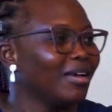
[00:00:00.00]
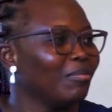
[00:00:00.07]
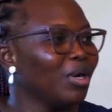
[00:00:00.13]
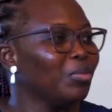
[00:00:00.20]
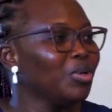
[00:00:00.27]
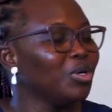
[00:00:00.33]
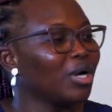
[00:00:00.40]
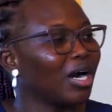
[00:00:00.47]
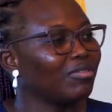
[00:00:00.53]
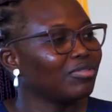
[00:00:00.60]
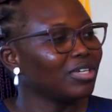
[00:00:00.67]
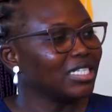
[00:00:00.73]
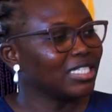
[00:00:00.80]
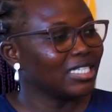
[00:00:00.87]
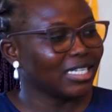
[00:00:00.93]
maybe you have
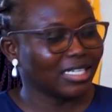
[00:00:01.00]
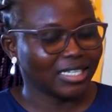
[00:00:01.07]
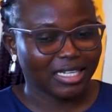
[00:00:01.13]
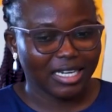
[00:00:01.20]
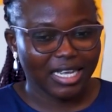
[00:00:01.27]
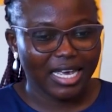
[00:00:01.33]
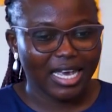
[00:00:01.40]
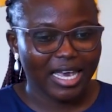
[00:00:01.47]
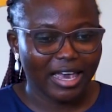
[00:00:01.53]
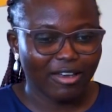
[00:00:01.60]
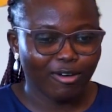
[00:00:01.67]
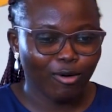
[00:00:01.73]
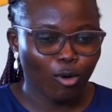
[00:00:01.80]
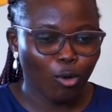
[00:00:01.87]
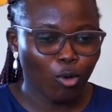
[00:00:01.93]
eaten
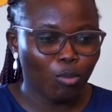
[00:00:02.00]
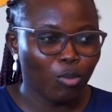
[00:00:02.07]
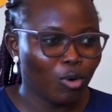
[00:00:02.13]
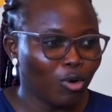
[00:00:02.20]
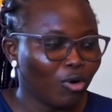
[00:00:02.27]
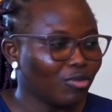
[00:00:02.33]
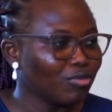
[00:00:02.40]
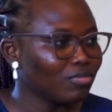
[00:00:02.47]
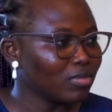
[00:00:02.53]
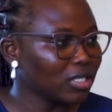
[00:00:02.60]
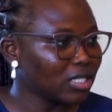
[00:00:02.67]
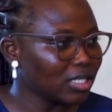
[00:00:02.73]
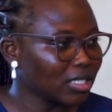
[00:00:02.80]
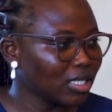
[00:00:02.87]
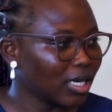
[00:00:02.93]
a whole bowl of meat